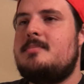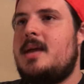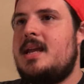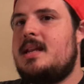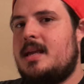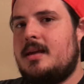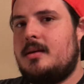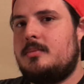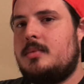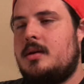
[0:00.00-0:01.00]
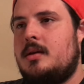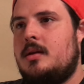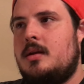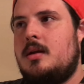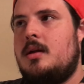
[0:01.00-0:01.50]
they made him
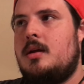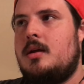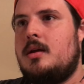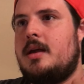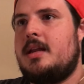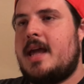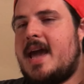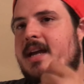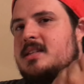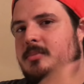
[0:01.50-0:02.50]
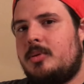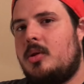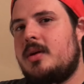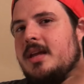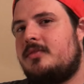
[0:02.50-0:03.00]
an
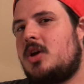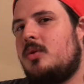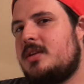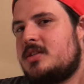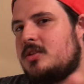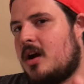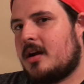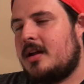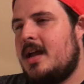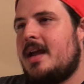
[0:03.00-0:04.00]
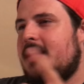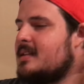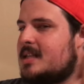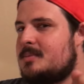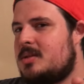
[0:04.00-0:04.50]
ex-employee of Tony Stark. And
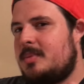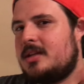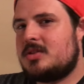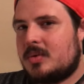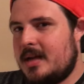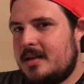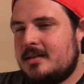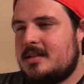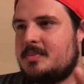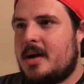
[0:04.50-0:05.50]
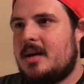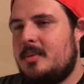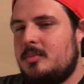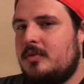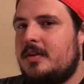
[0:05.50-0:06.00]
it seems to be a trend in the
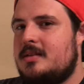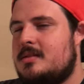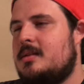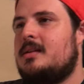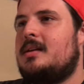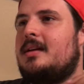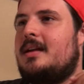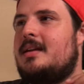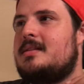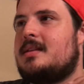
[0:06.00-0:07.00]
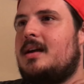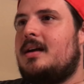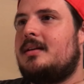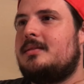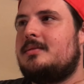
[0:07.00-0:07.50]
Spider-Man movies, is
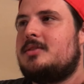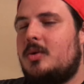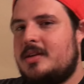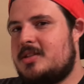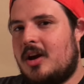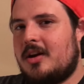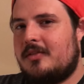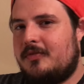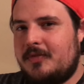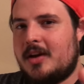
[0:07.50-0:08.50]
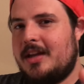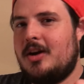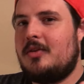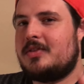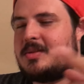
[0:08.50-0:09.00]
Tony Stark fucking
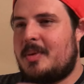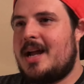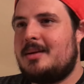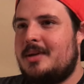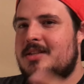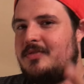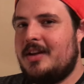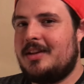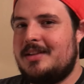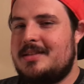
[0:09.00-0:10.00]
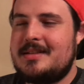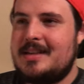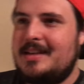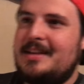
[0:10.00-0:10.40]
over Spider-Man's villains.